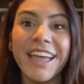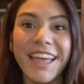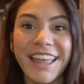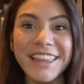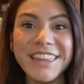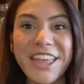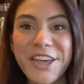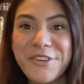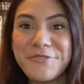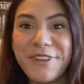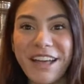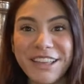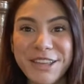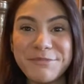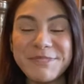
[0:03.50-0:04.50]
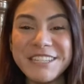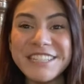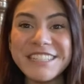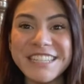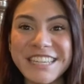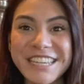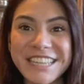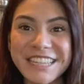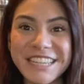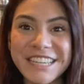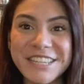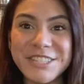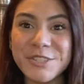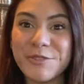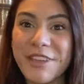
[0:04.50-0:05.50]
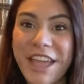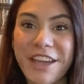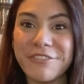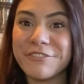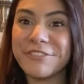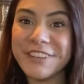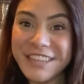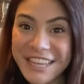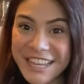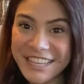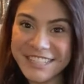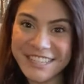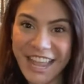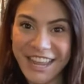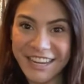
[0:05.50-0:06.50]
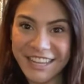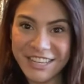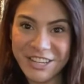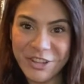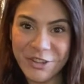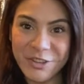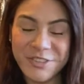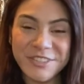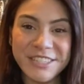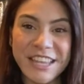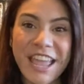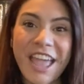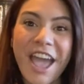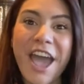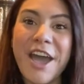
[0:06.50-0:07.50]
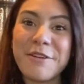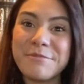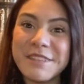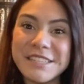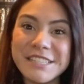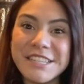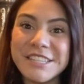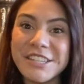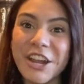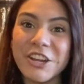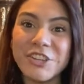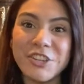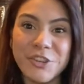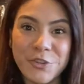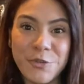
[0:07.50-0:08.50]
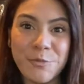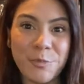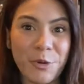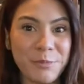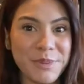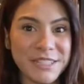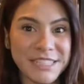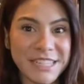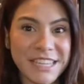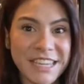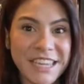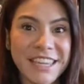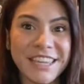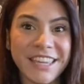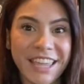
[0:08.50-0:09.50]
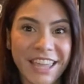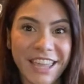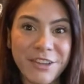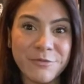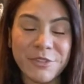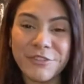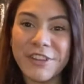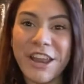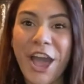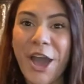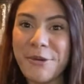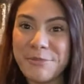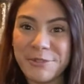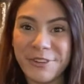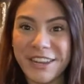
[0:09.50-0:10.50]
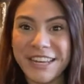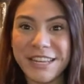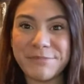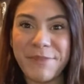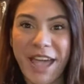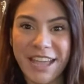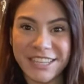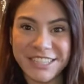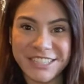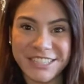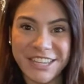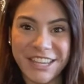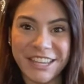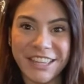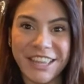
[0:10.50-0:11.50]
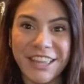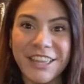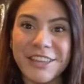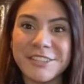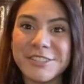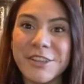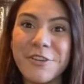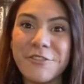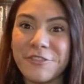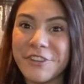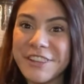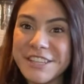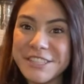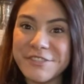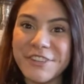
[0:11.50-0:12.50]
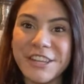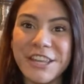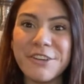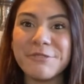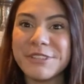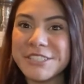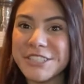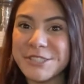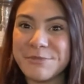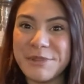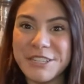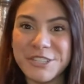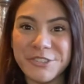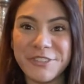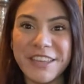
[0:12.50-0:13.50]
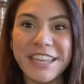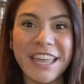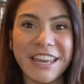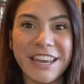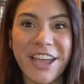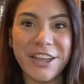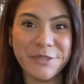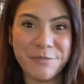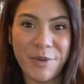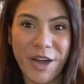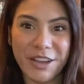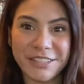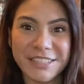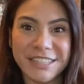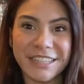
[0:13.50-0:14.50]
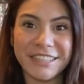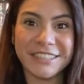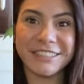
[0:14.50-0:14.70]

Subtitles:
Hello, welcome to Tea Lee. So we have really exciting news. This is our new Boba Tea Kit with an upgraded packaging. So for this video, we'll just be doing an unboxing.